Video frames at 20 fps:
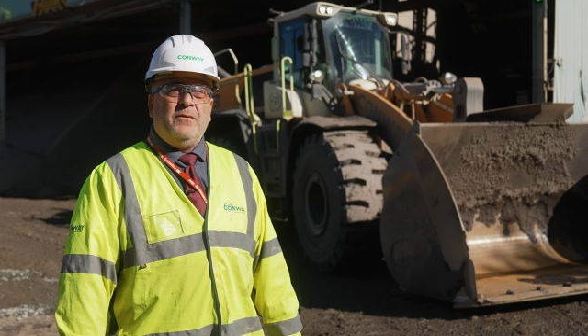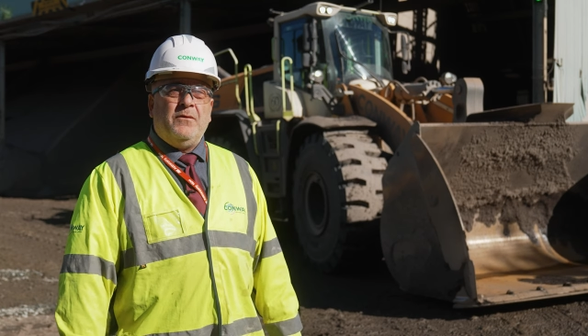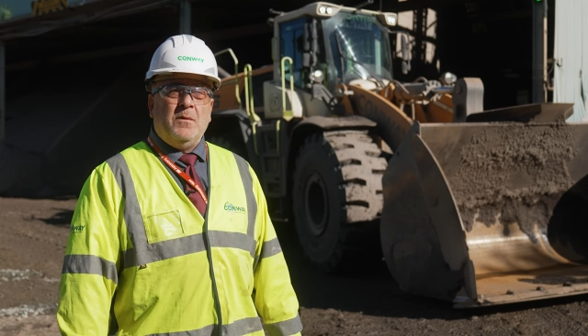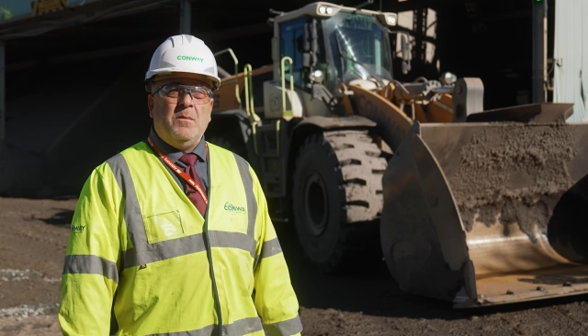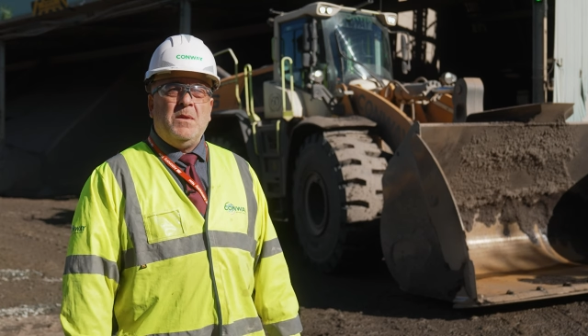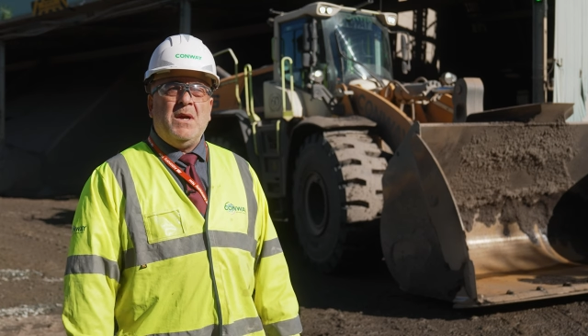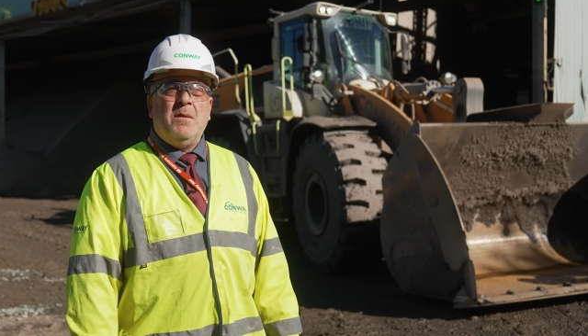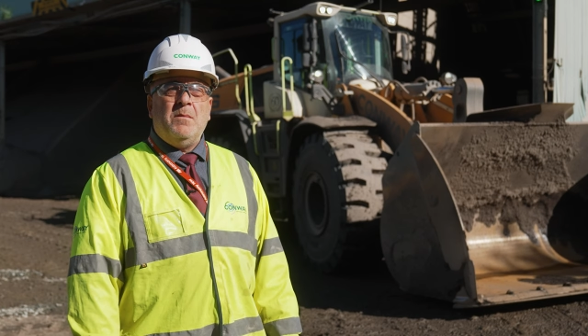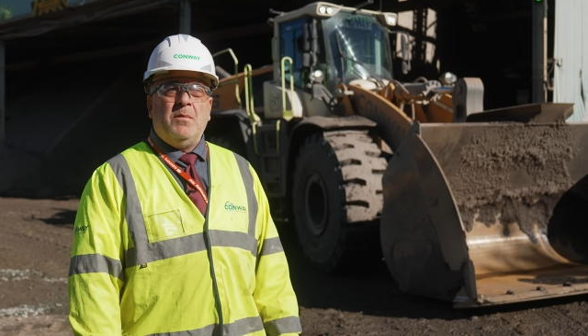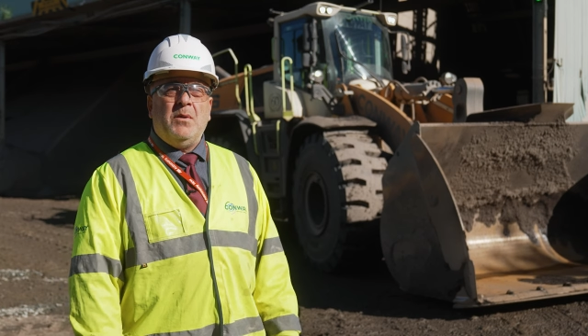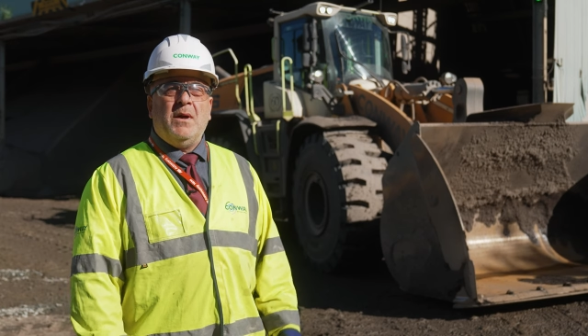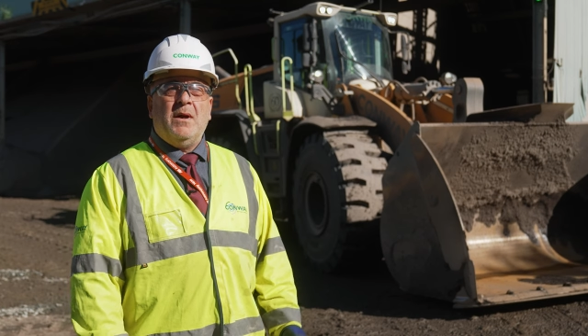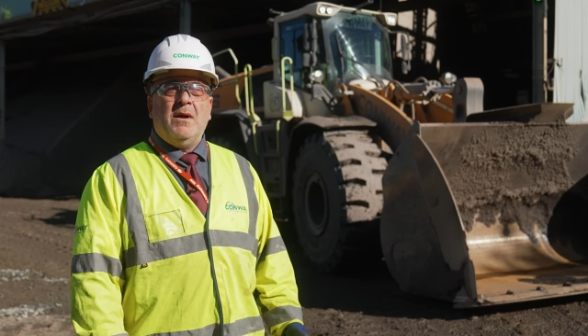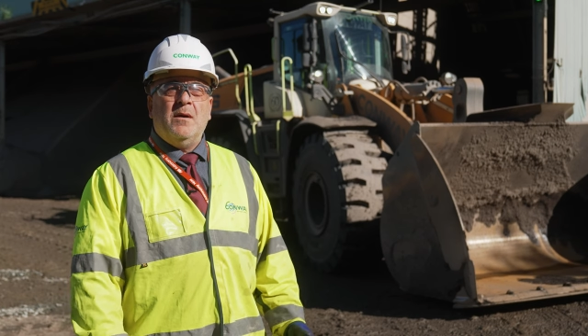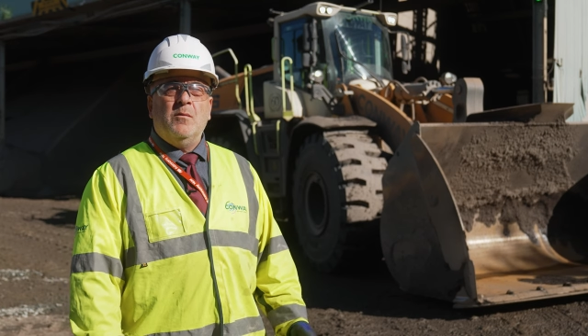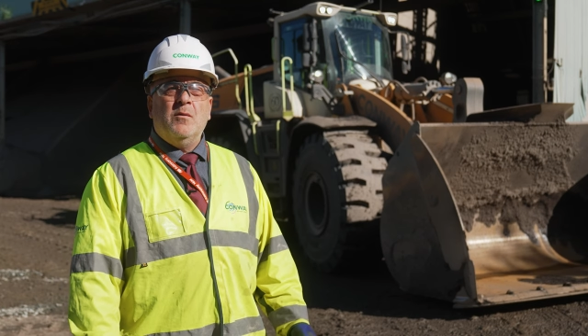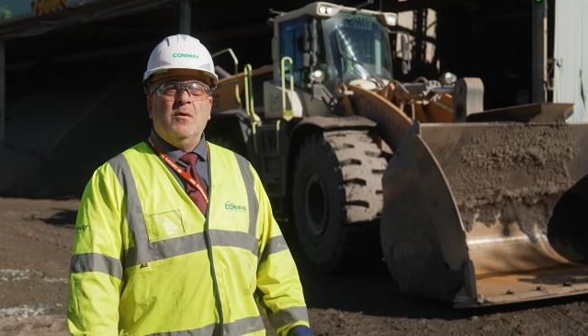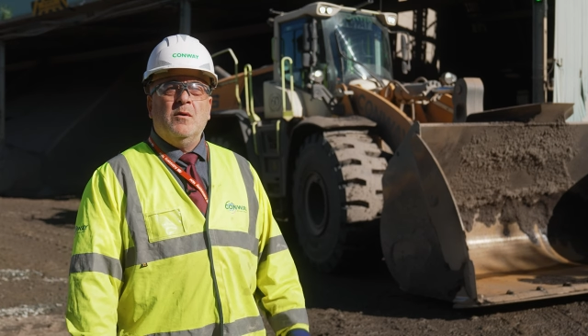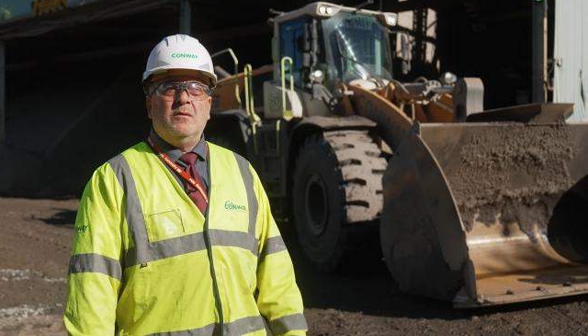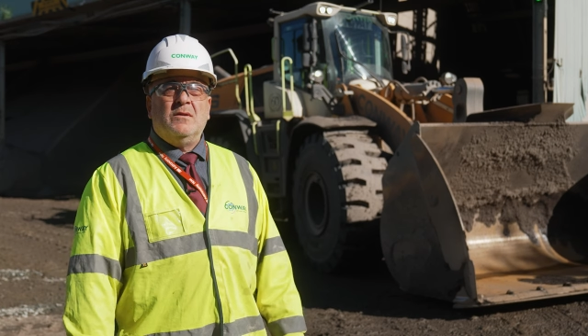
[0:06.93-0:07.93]
from the
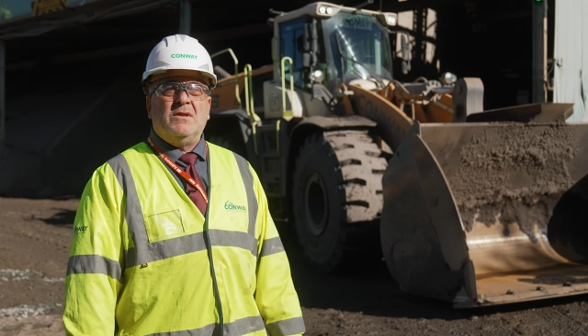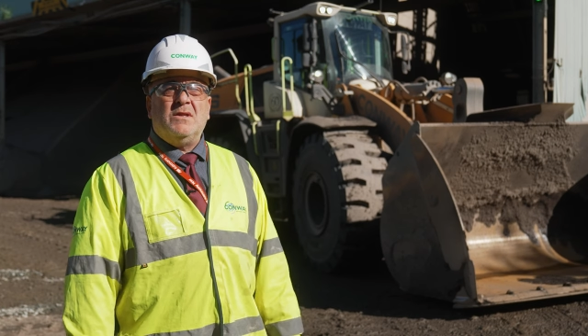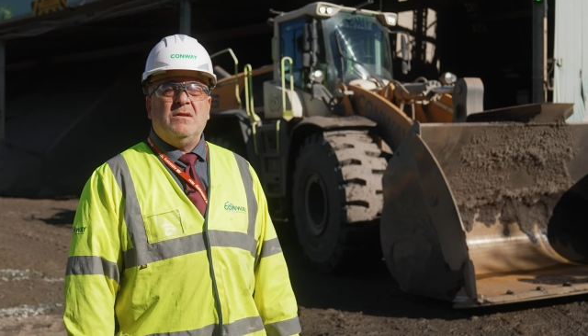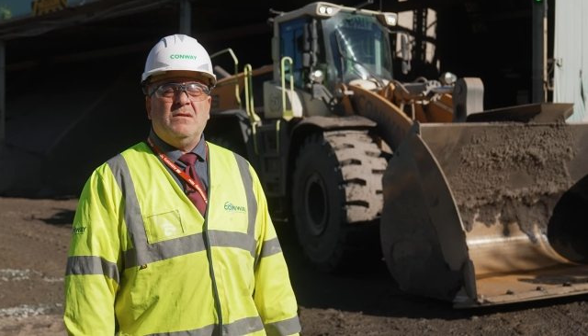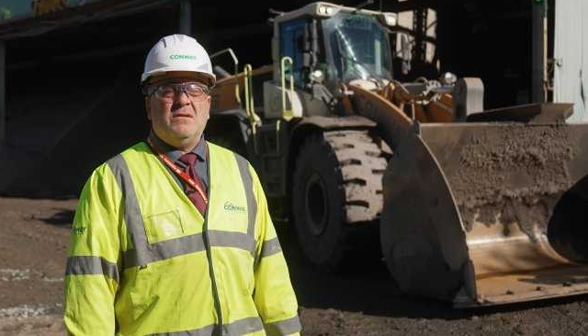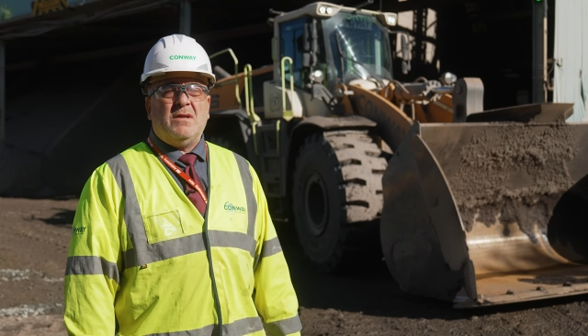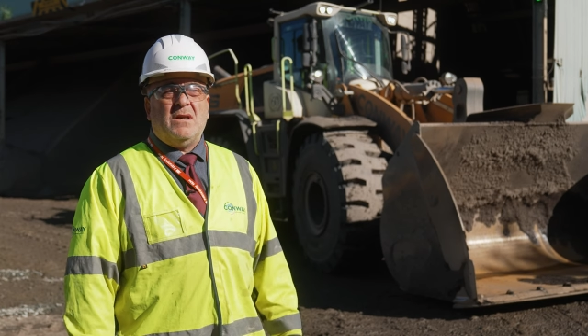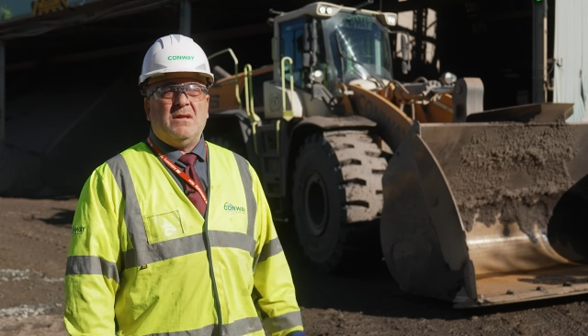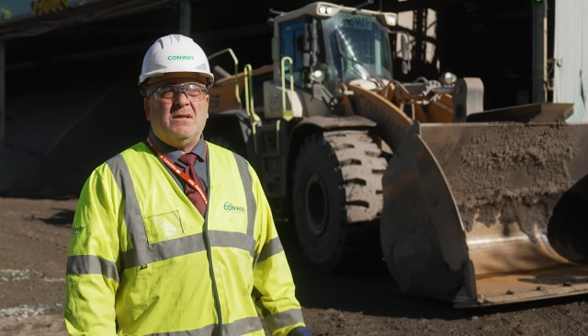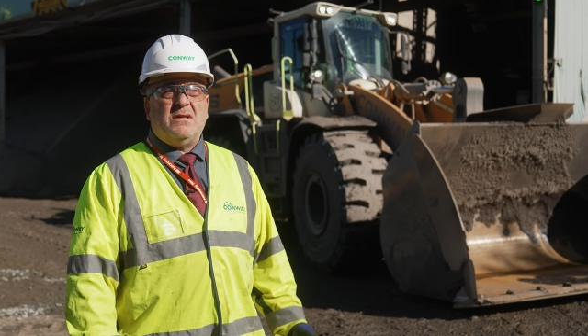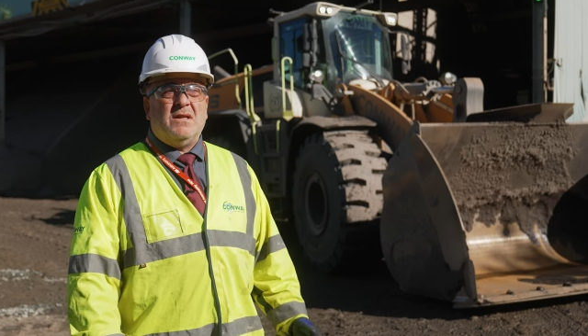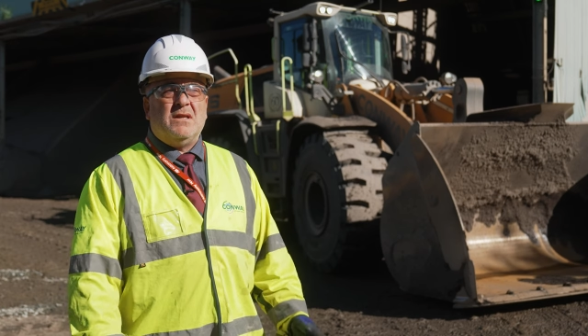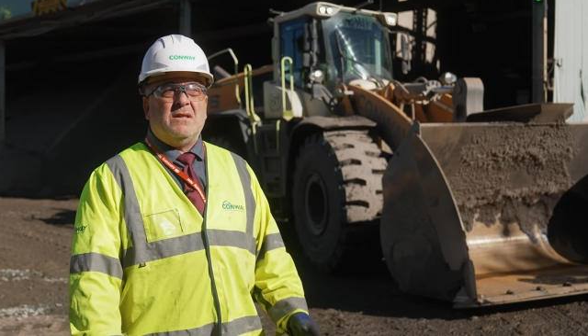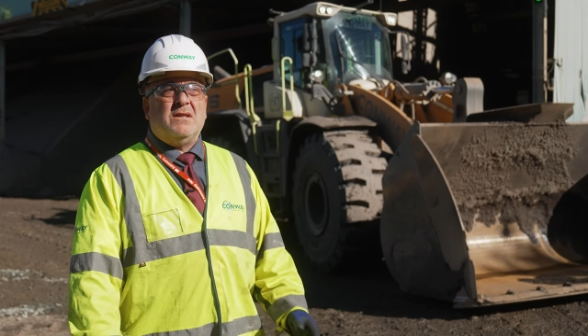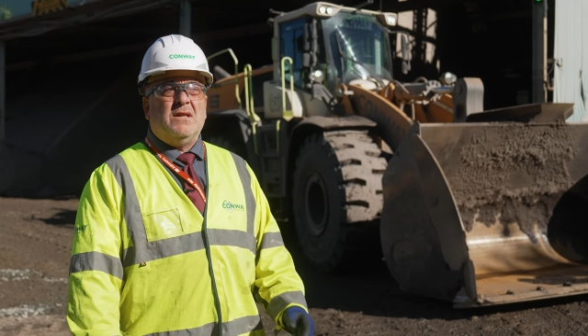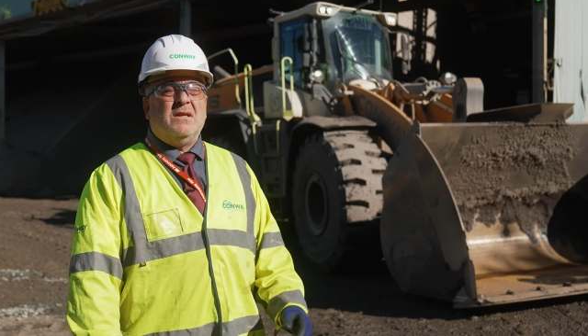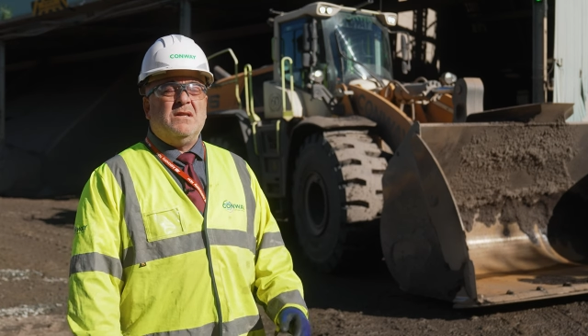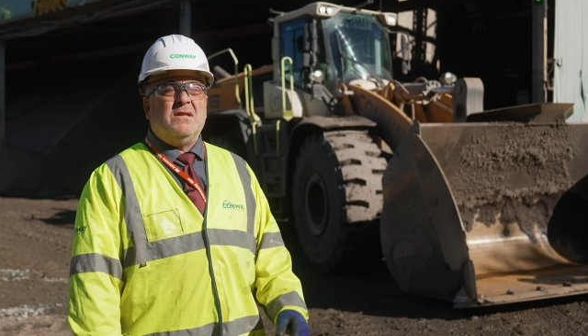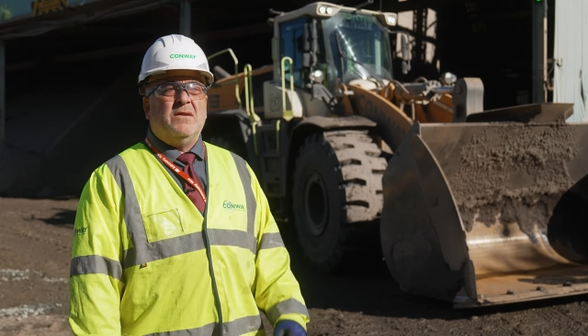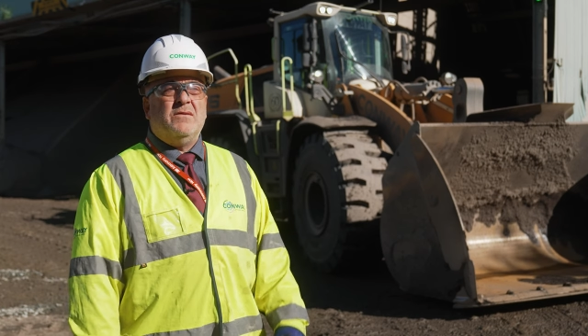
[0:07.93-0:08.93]
MPA Awards
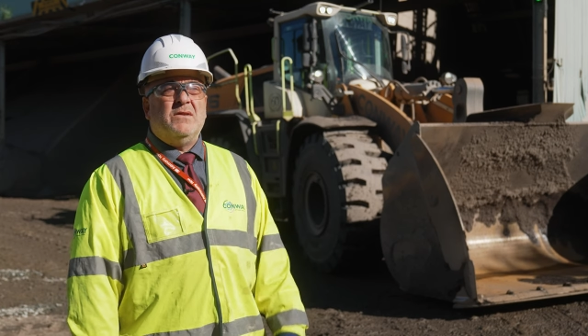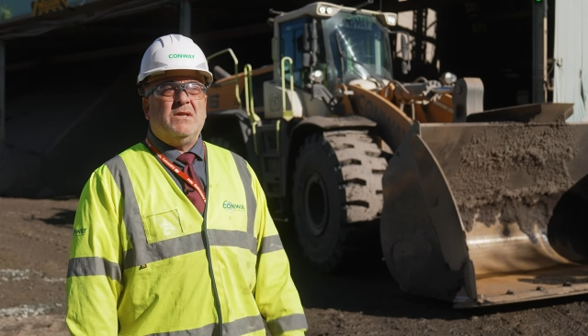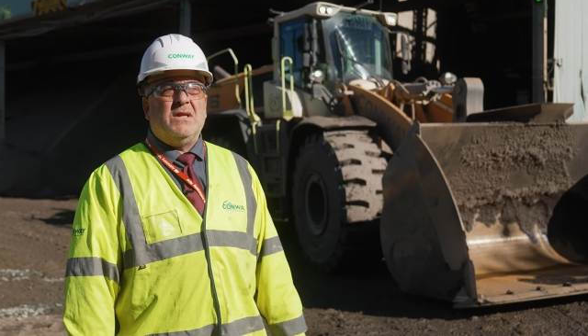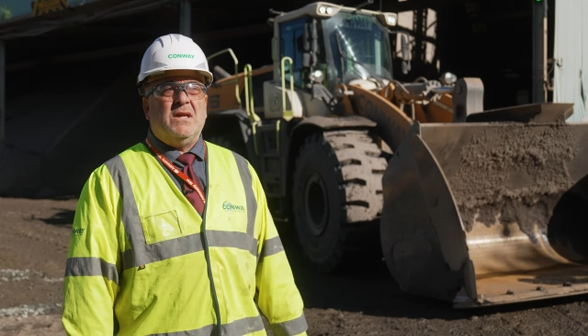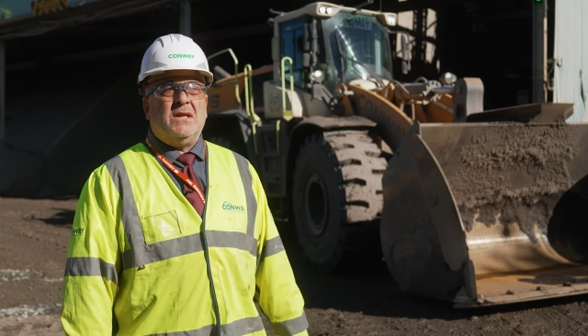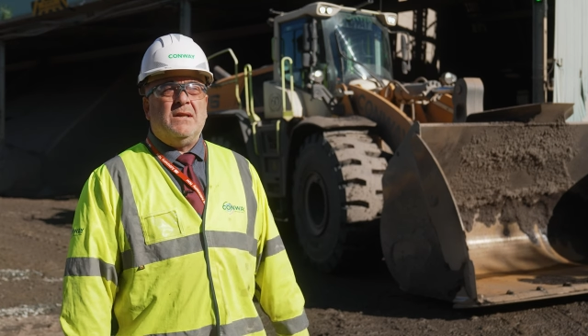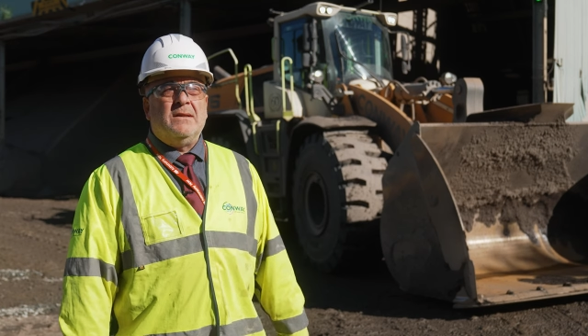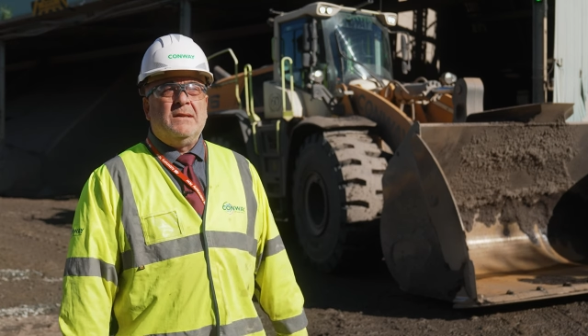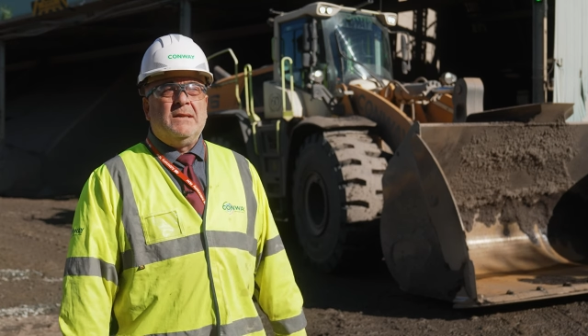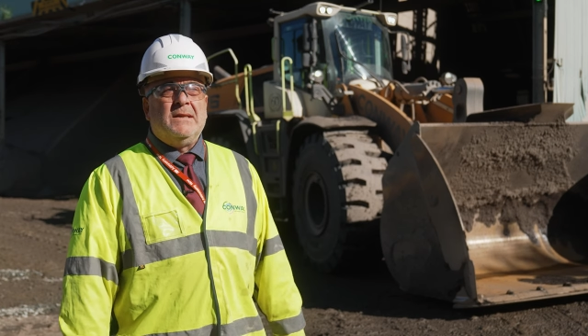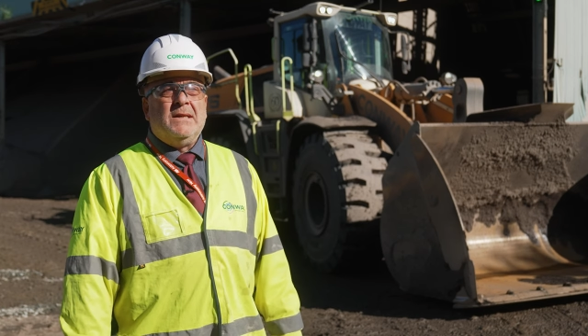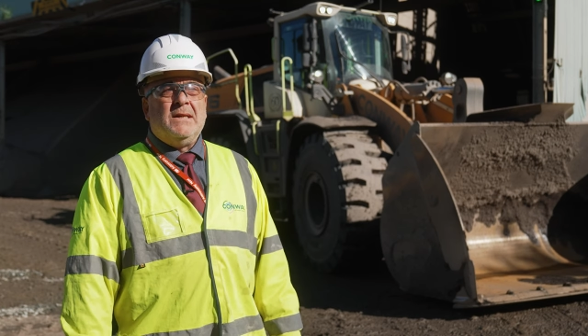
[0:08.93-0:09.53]
2016-17.